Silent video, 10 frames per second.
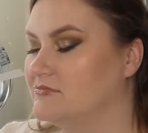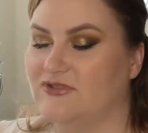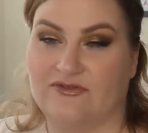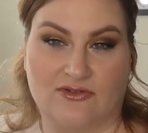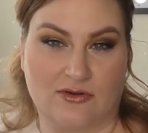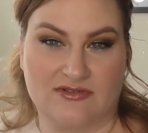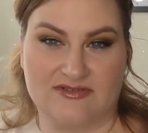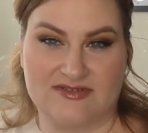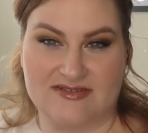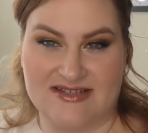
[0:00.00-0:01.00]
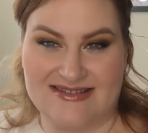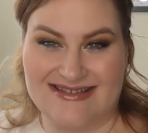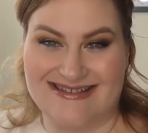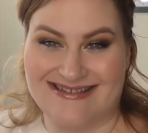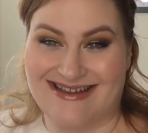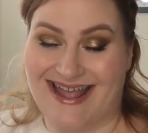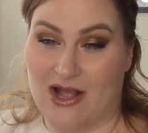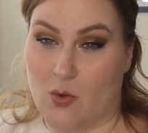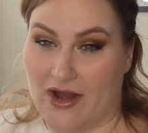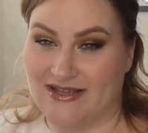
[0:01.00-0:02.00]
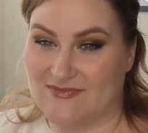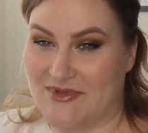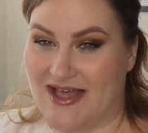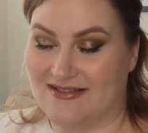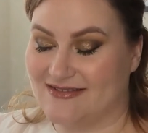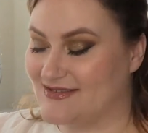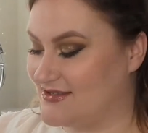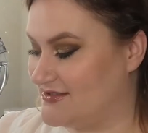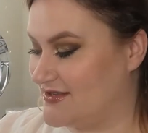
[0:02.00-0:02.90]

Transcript: The floralness isn't quite as balanced as